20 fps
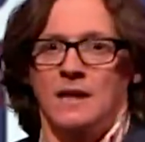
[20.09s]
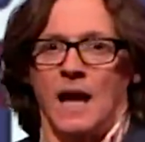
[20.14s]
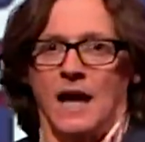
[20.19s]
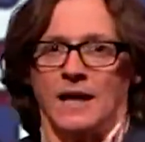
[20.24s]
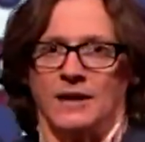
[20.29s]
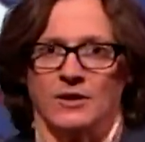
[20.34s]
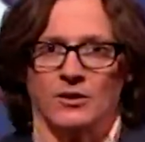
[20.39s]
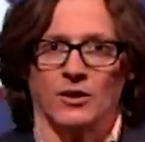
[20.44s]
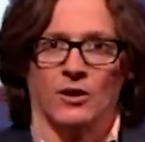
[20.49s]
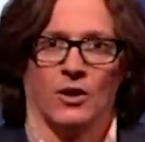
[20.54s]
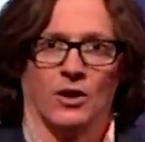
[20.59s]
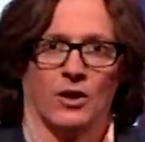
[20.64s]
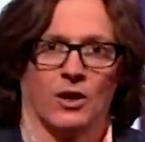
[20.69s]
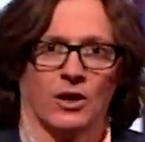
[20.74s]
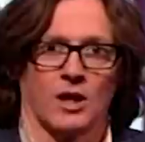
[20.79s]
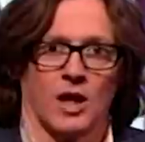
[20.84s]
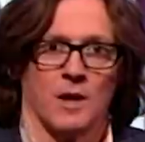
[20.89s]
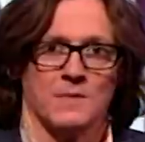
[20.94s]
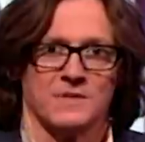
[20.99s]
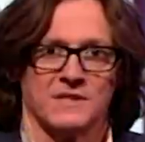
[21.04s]
and it all
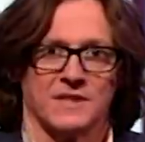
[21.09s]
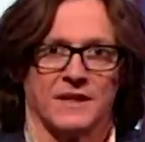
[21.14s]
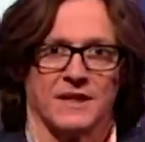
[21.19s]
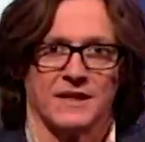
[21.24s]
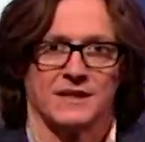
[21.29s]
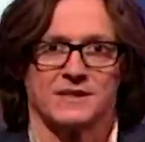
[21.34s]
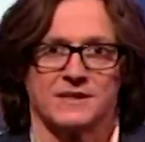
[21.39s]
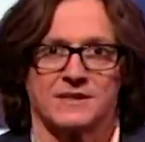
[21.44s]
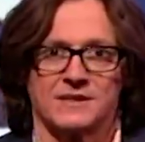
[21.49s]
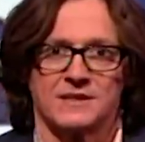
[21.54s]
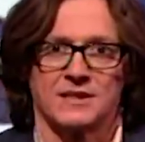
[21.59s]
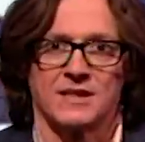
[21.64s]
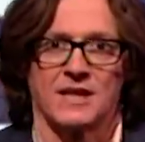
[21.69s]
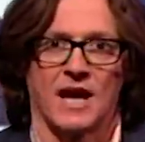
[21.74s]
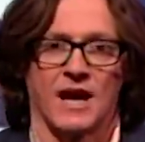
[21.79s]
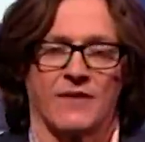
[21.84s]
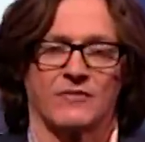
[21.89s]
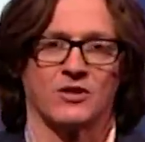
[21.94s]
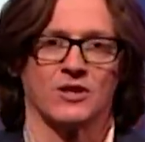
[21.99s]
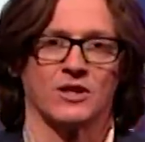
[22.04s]
comes to this.
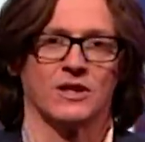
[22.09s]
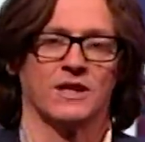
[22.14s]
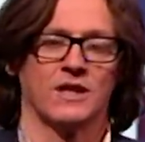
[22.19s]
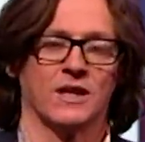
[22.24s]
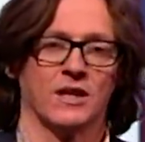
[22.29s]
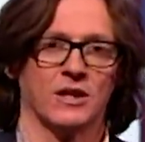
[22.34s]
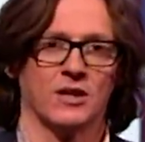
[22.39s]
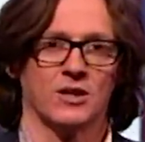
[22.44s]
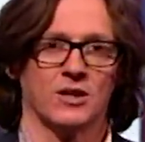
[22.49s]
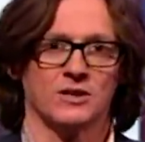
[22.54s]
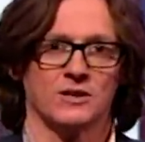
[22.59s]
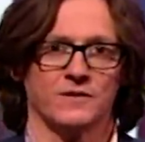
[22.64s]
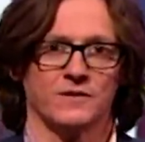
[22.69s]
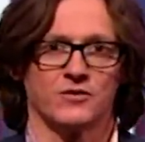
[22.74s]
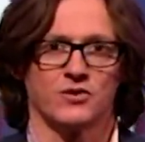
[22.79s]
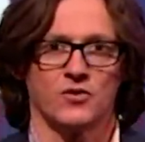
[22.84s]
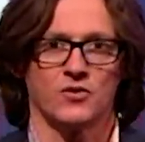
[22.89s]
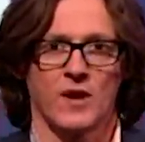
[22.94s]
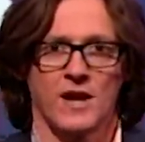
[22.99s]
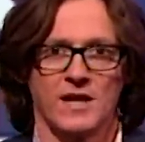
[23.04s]
After years
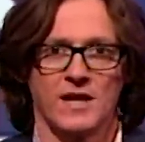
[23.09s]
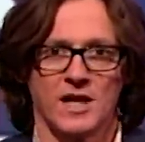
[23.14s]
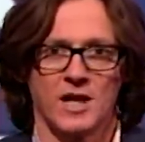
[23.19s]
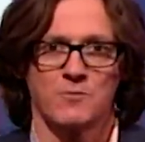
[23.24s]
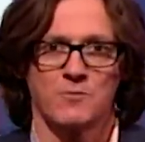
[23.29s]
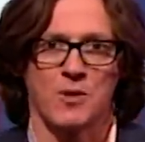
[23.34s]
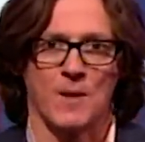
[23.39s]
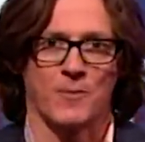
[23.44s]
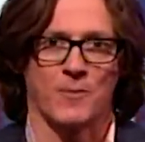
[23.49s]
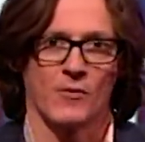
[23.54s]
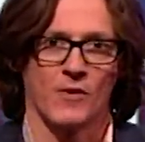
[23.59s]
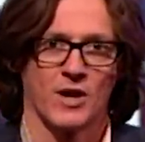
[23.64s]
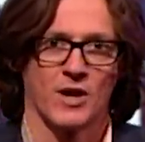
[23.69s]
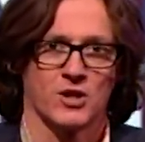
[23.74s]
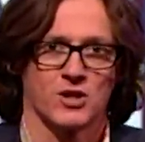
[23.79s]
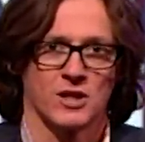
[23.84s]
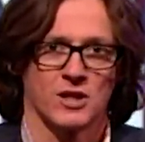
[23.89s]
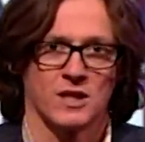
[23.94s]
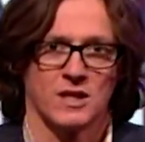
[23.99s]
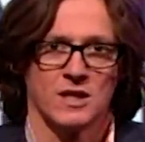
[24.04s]
of training and
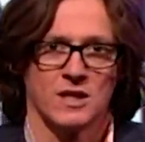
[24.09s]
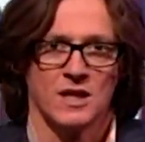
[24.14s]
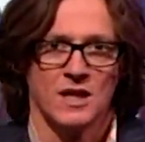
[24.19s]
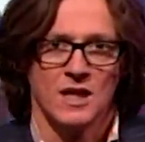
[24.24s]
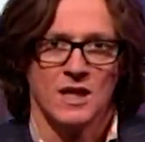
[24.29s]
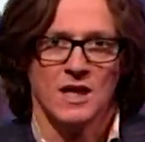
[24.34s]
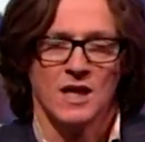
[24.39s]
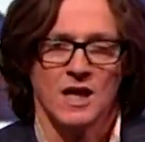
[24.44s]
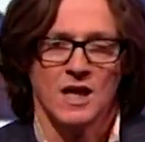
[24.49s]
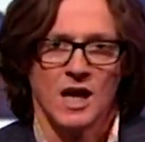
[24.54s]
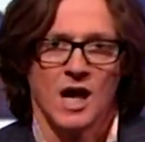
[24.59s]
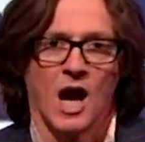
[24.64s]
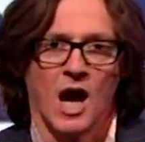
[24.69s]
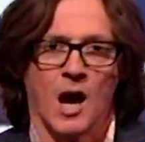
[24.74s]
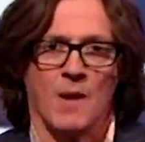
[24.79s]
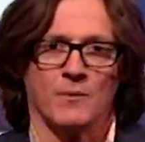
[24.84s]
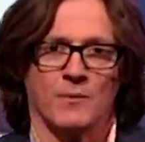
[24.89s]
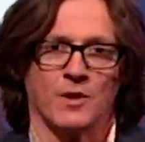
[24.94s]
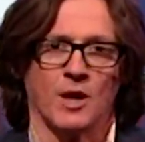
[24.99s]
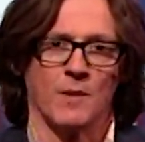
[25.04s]
preparation,
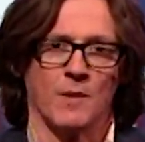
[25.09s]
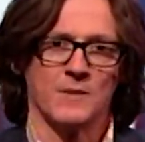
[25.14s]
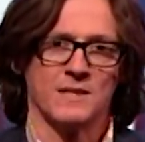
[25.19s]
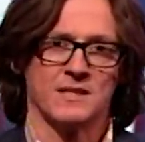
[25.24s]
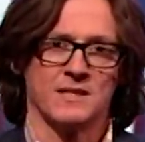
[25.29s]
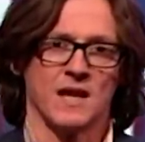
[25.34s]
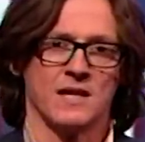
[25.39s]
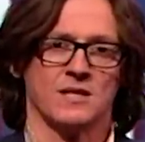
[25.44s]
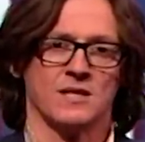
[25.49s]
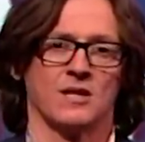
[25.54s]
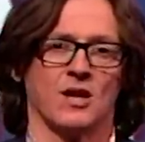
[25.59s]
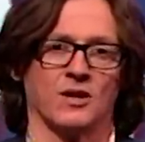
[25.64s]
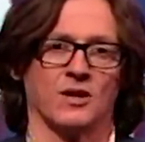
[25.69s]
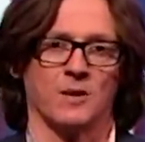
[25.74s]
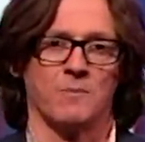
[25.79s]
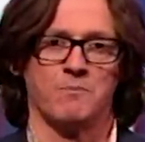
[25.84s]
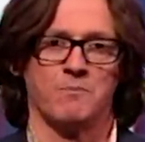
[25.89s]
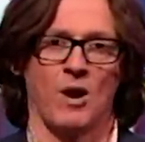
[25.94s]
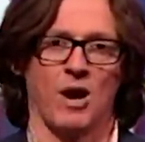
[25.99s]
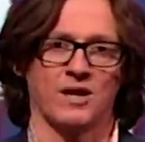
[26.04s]
I'm commentating on
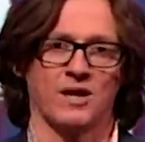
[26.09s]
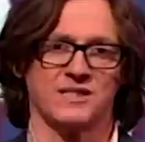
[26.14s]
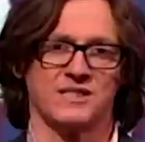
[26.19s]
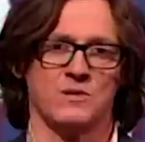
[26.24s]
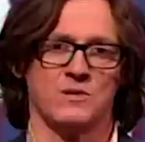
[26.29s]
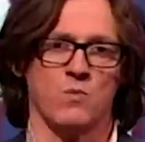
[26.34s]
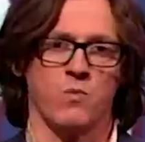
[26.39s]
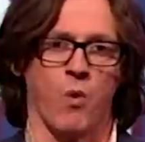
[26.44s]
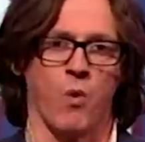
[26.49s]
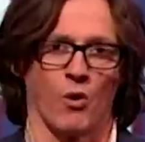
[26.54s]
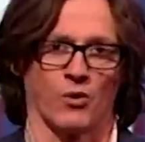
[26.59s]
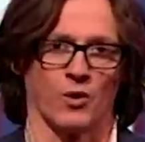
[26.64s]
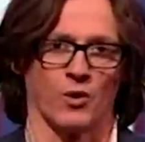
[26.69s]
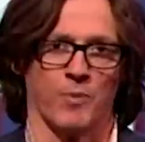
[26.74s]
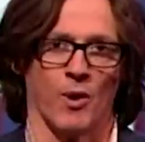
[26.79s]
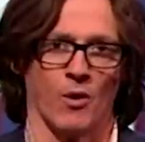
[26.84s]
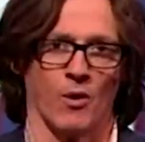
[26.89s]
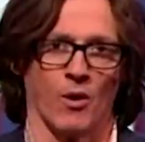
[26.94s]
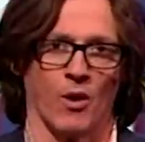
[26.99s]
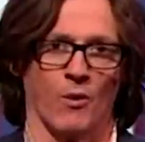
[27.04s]
the poxy water
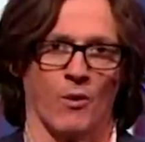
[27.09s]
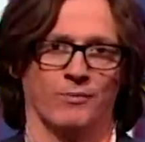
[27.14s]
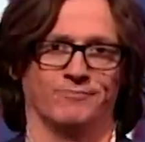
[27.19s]
polo.